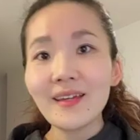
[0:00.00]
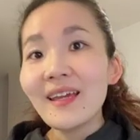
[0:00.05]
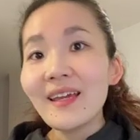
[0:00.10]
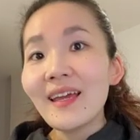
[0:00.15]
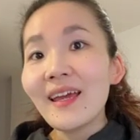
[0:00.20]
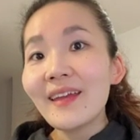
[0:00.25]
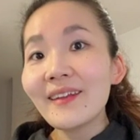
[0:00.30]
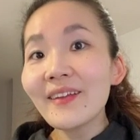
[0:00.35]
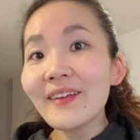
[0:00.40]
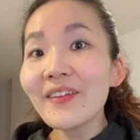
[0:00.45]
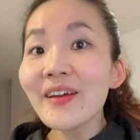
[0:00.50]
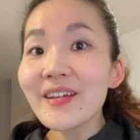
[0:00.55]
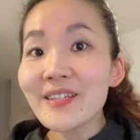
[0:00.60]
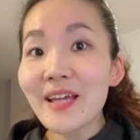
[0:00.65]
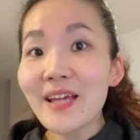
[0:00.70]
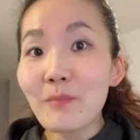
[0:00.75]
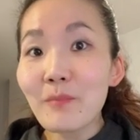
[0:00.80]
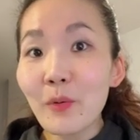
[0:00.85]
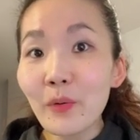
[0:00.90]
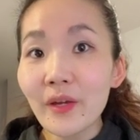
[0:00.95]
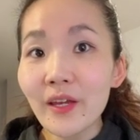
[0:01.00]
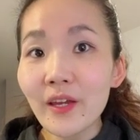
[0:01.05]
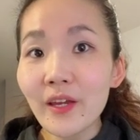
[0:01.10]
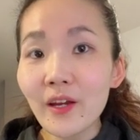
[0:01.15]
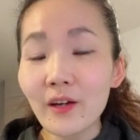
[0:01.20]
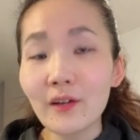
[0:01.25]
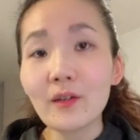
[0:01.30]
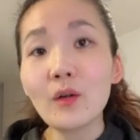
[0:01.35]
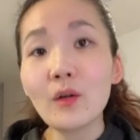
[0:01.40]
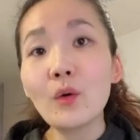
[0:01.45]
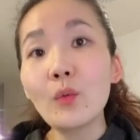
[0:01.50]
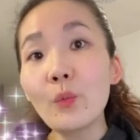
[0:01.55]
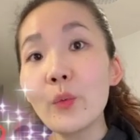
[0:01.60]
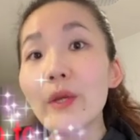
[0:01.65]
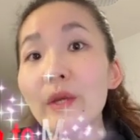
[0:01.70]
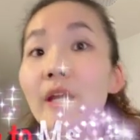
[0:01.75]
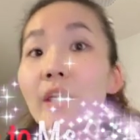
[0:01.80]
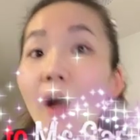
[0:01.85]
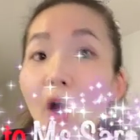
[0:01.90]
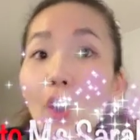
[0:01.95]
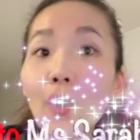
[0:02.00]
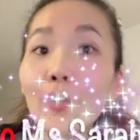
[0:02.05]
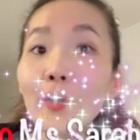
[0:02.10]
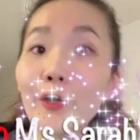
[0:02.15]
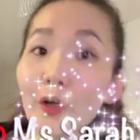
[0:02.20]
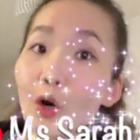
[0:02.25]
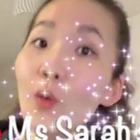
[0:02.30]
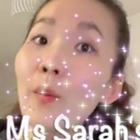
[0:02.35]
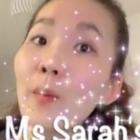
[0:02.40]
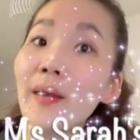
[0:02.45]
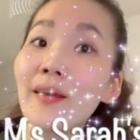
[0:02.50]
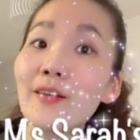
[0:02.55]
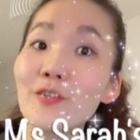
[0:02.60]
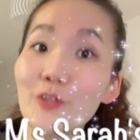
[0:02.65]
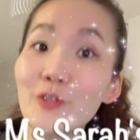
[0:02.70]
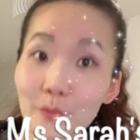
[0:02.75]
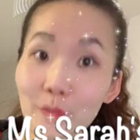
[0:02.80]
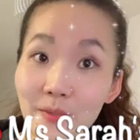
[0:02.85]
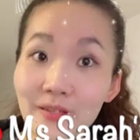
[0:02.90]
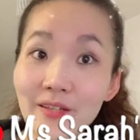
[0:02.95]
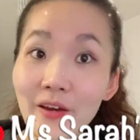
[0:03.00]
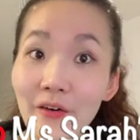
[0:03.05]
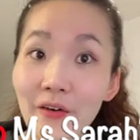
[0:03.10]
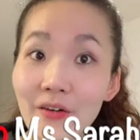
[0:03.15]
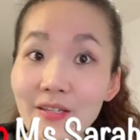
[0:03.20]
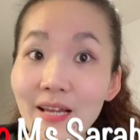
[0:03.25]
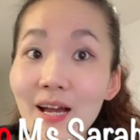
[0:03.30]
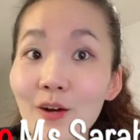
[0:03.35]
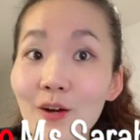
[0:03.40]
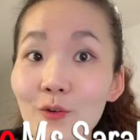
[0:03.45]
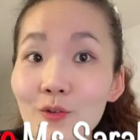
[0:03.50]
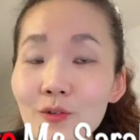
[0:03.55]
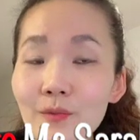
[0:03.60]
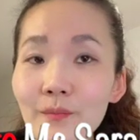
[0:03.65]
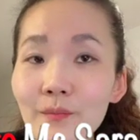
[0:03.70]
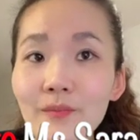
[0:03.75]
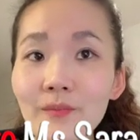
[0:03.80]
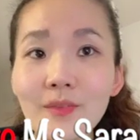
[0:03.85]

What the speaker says: Another example here, we are going to Miss Sarah's house.